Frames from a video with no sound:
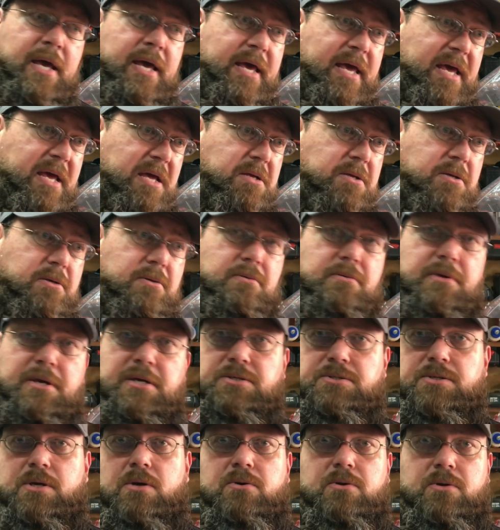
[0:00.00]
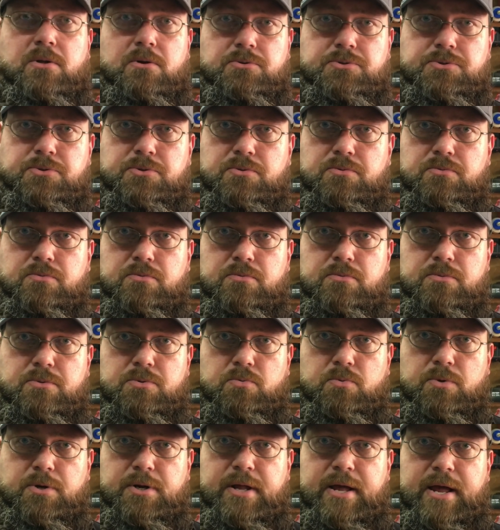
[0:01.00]
He saw closer to
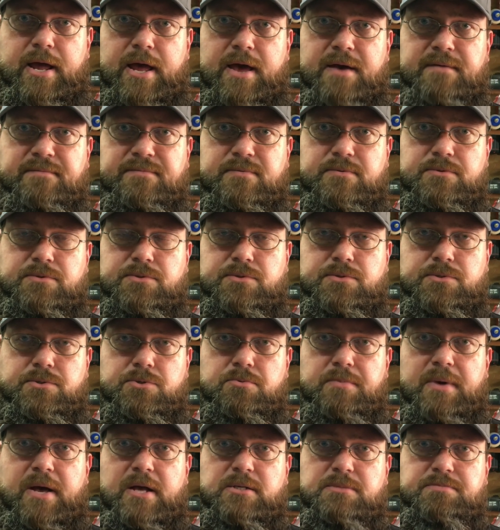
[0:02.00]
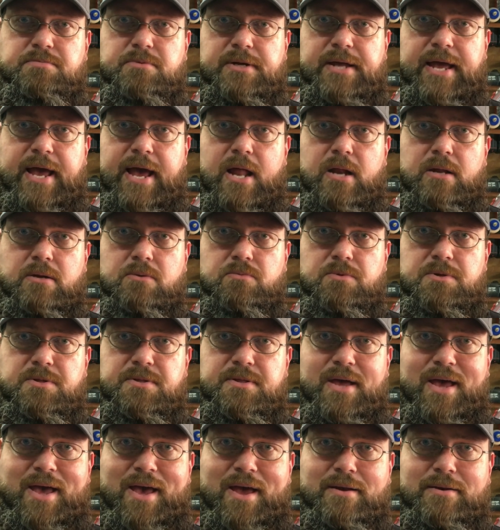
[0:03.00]
1.5, 2 miles per gallon with
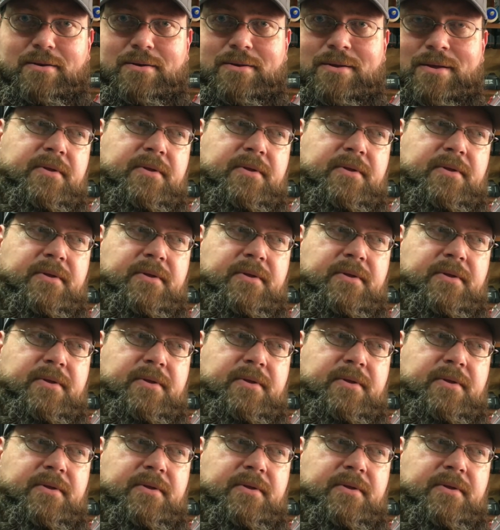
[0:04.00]
that.